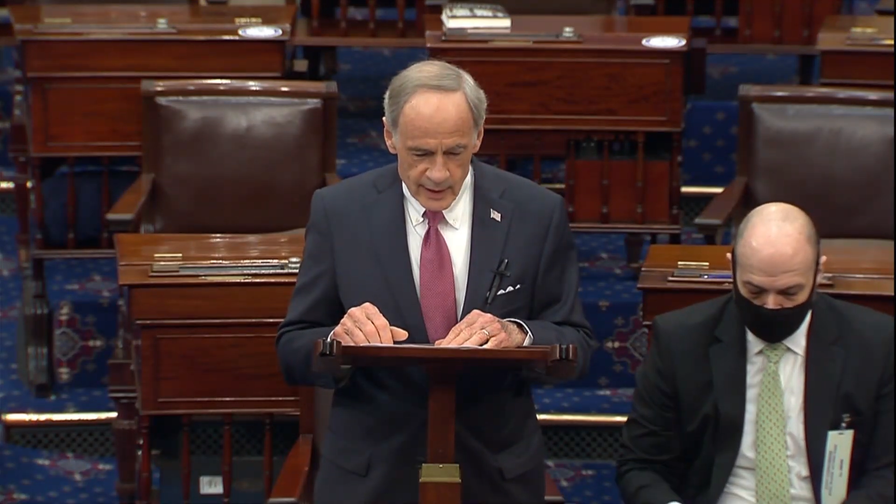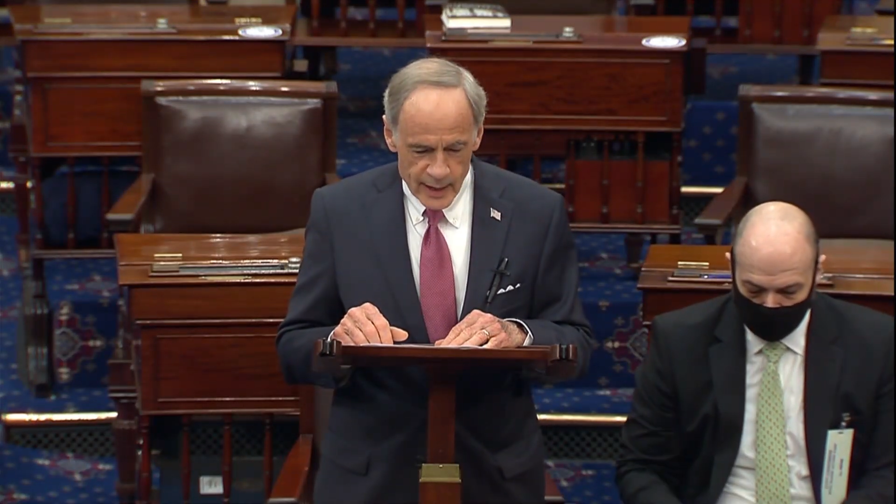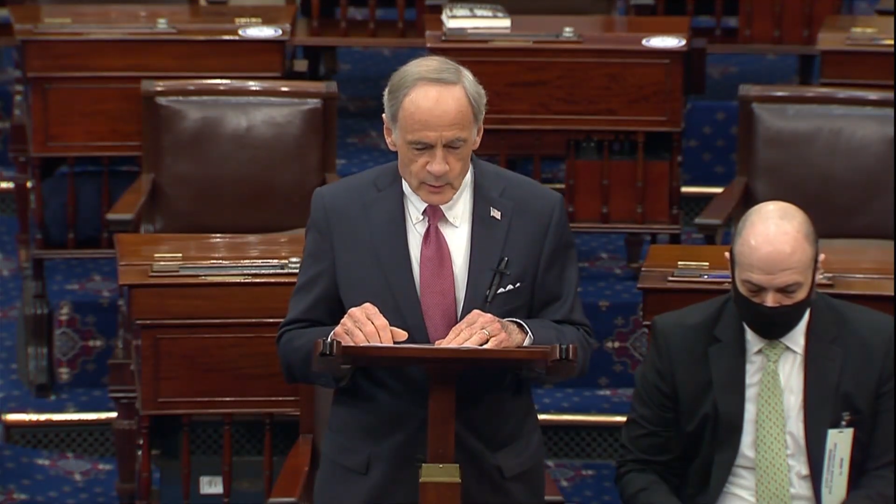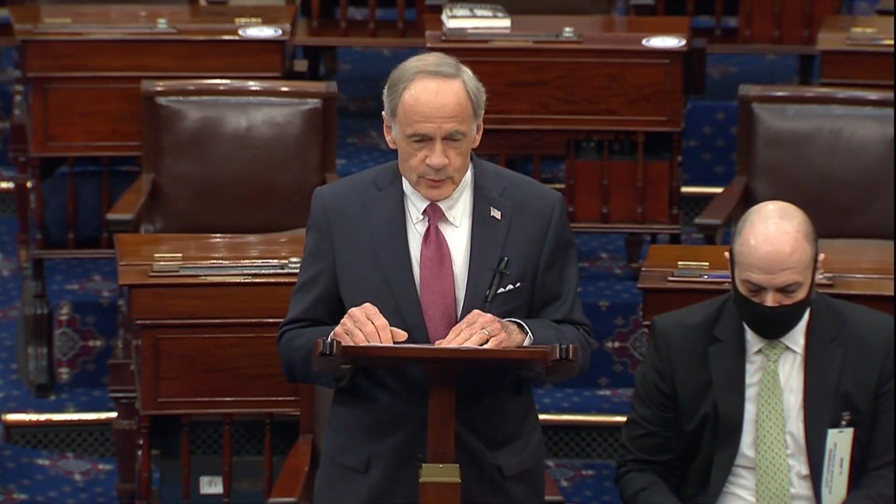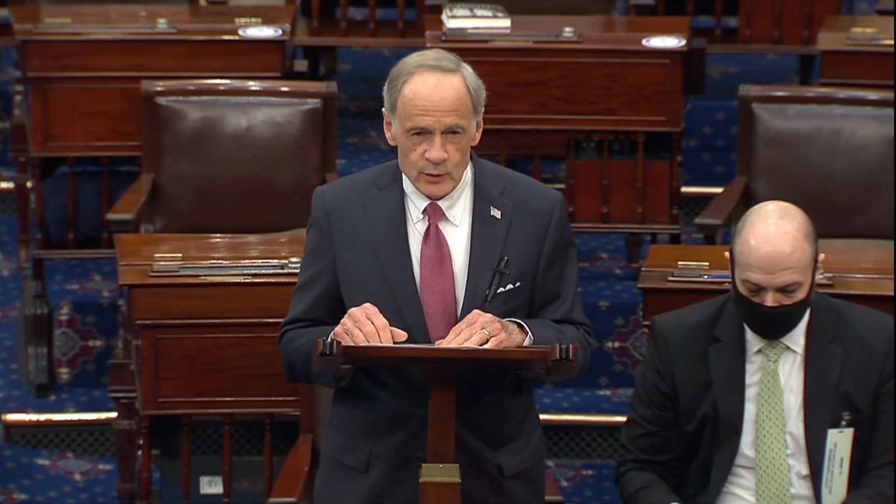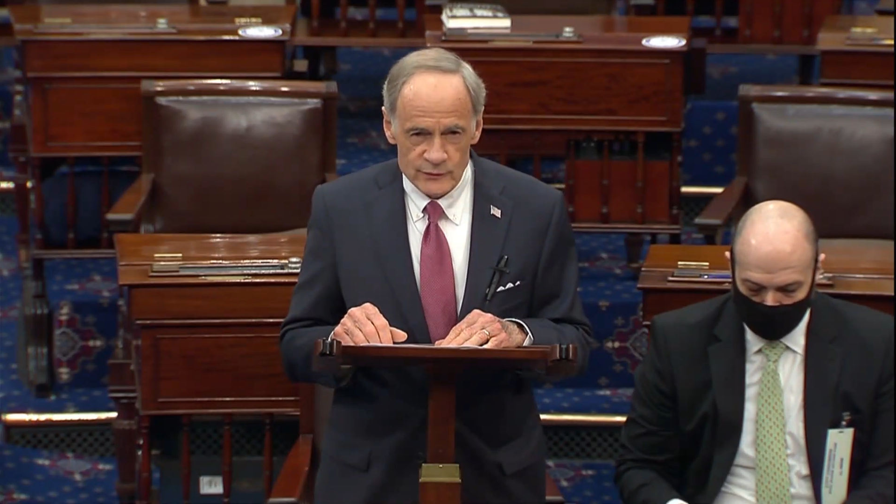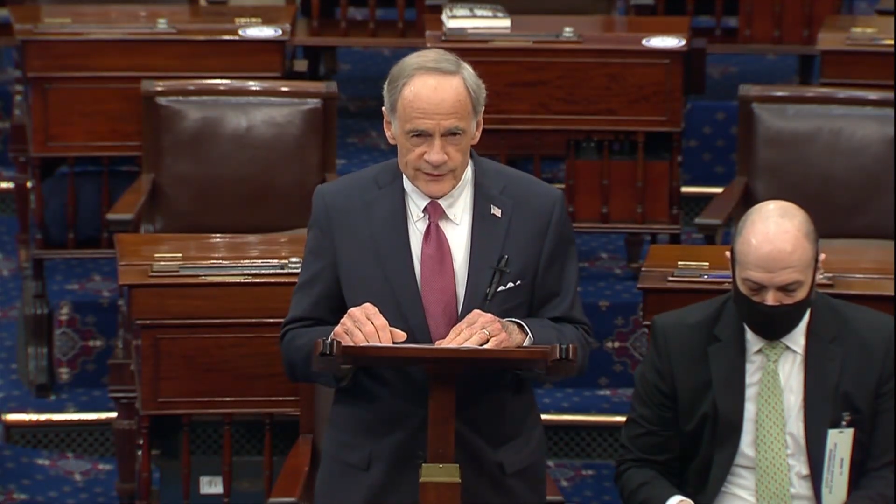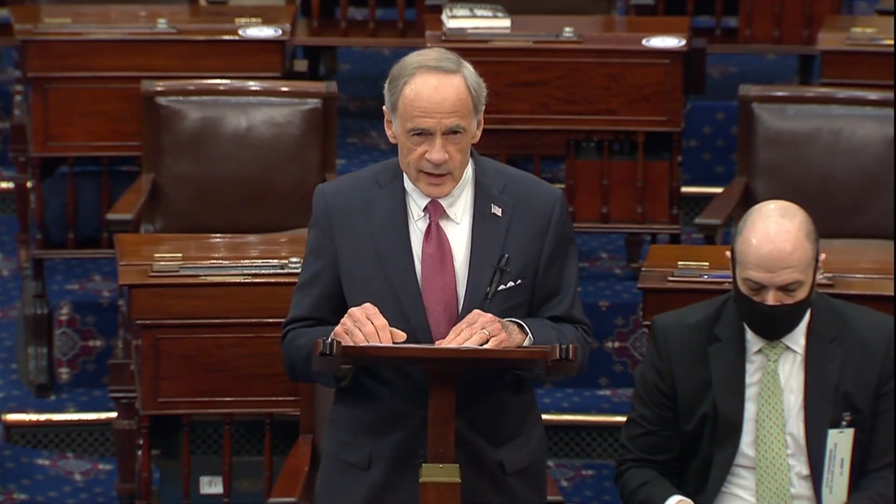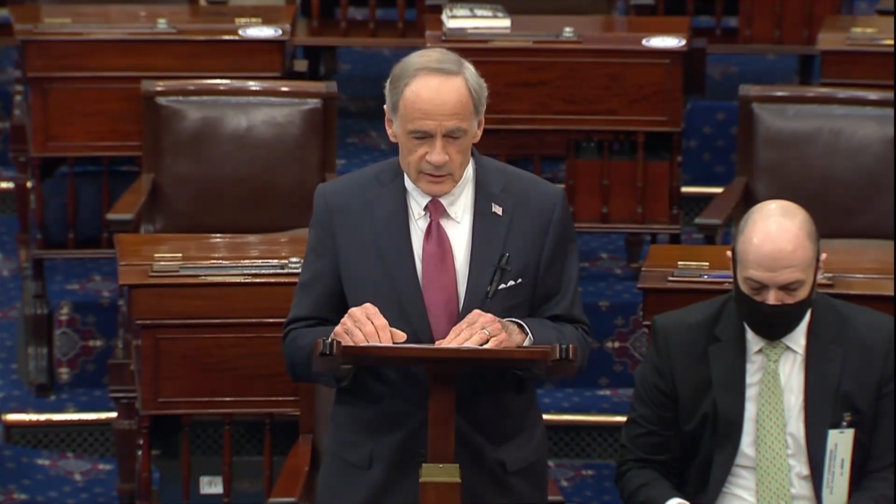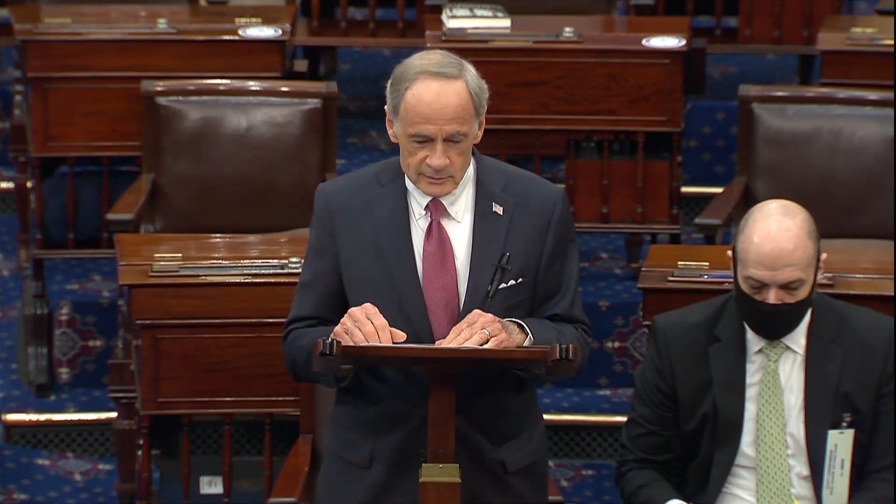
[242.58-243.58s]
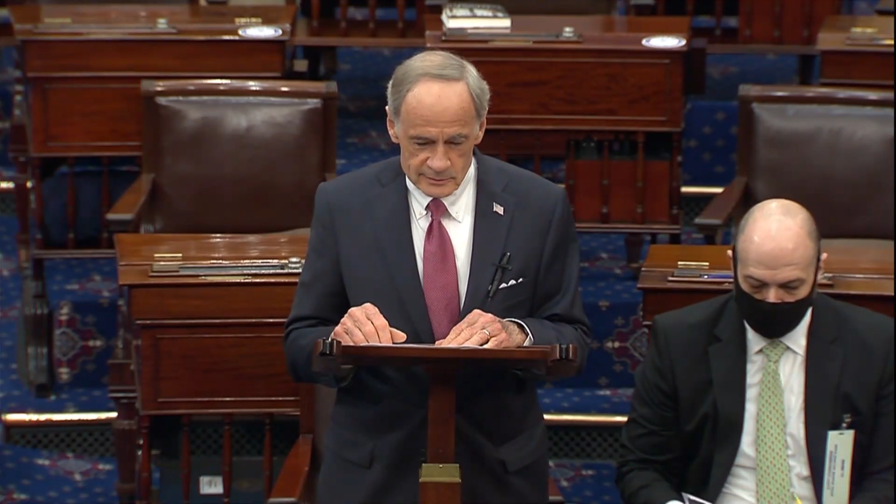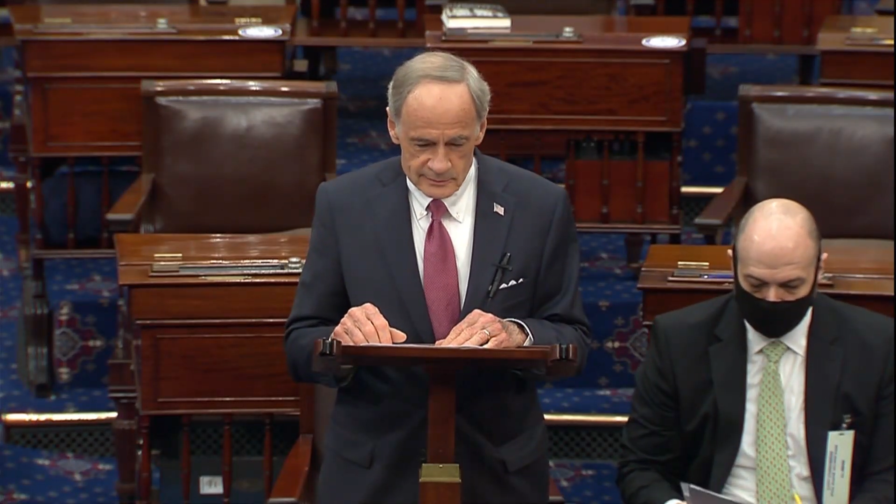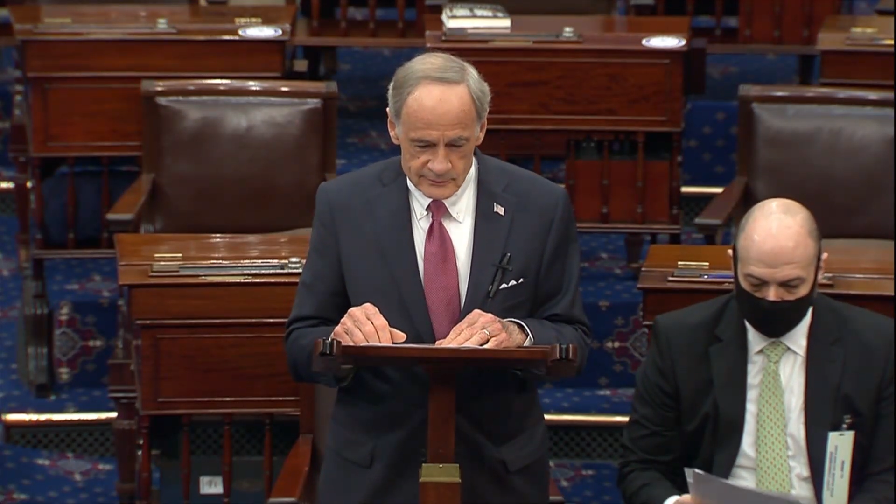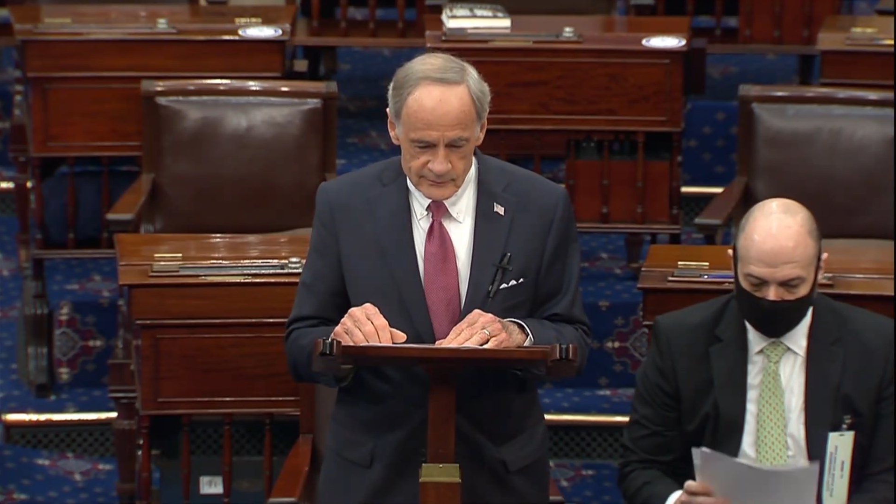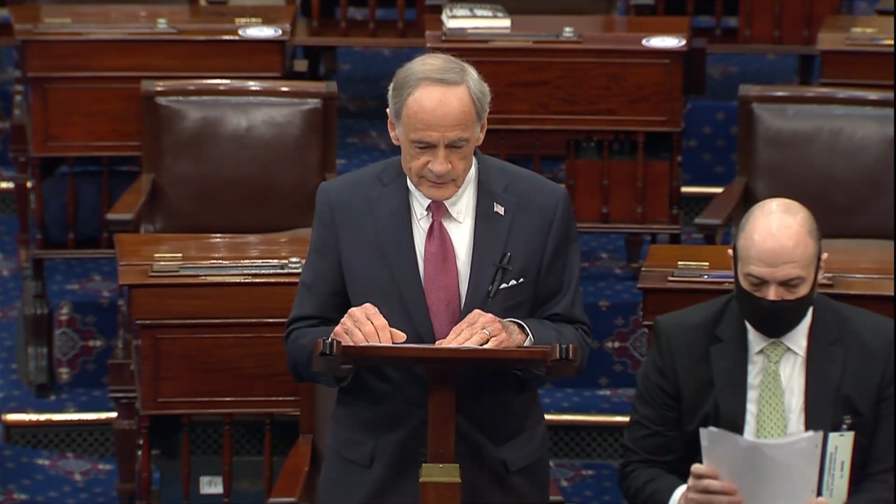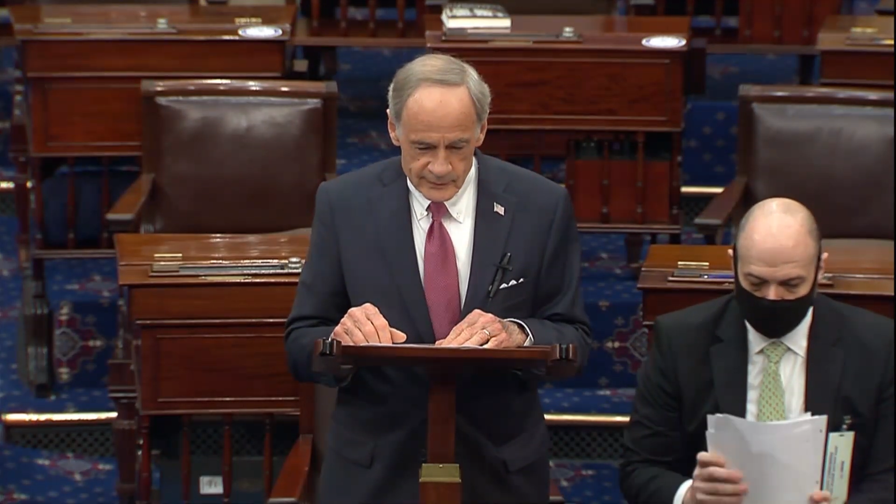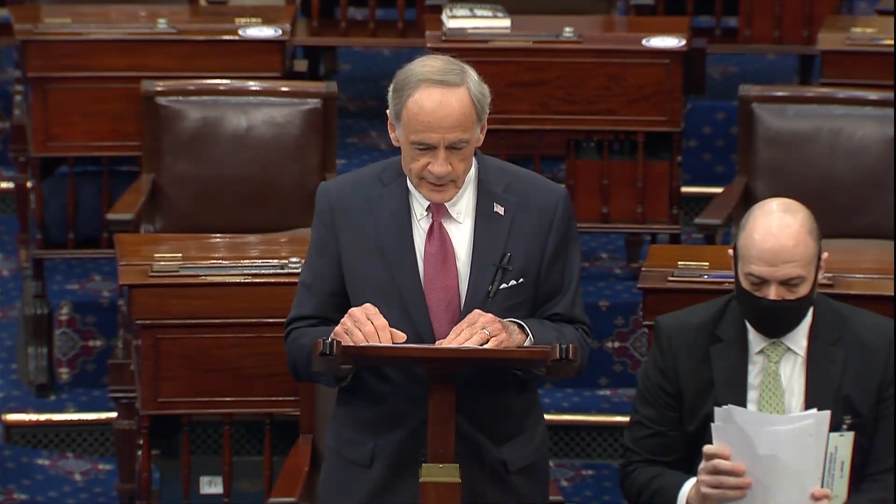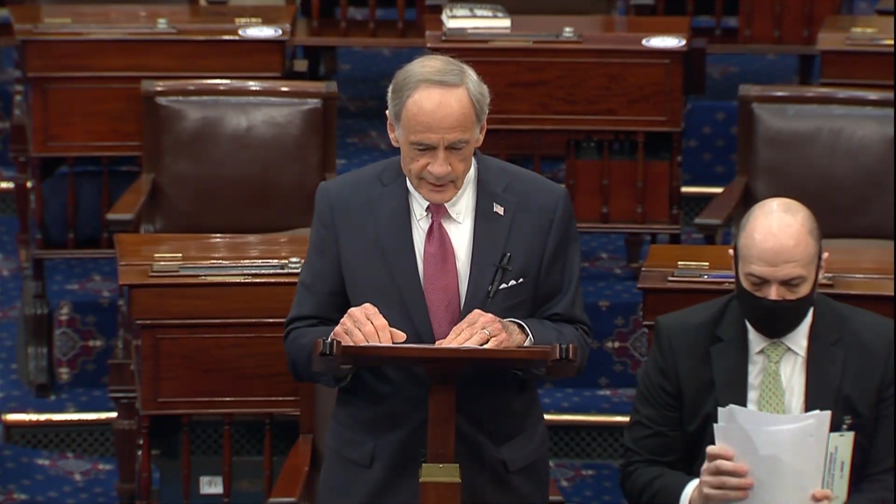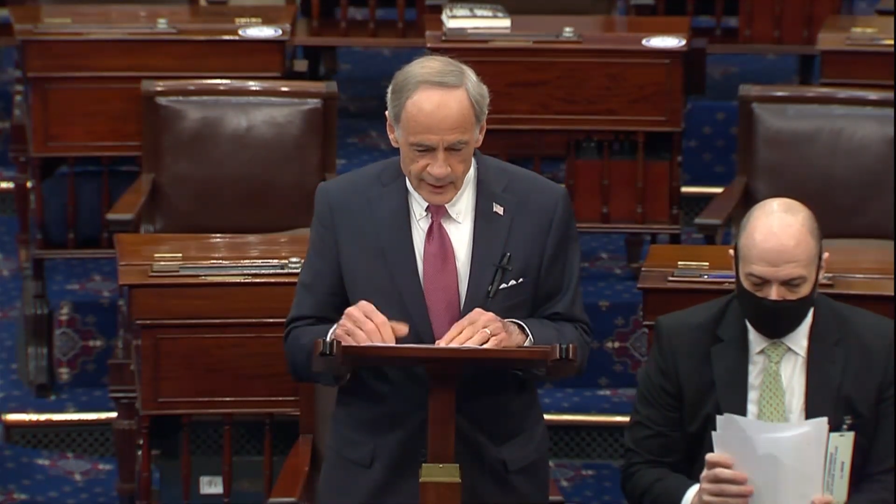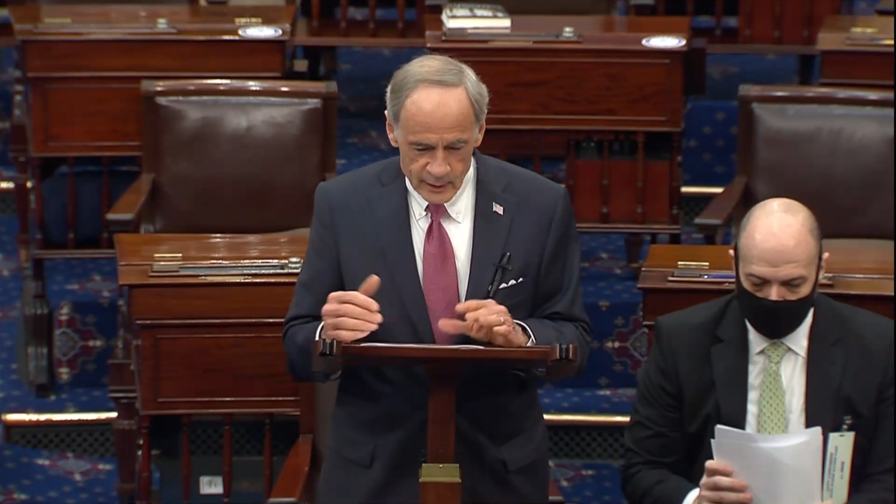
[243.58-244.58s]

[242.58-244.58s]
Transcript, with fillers: and profound. And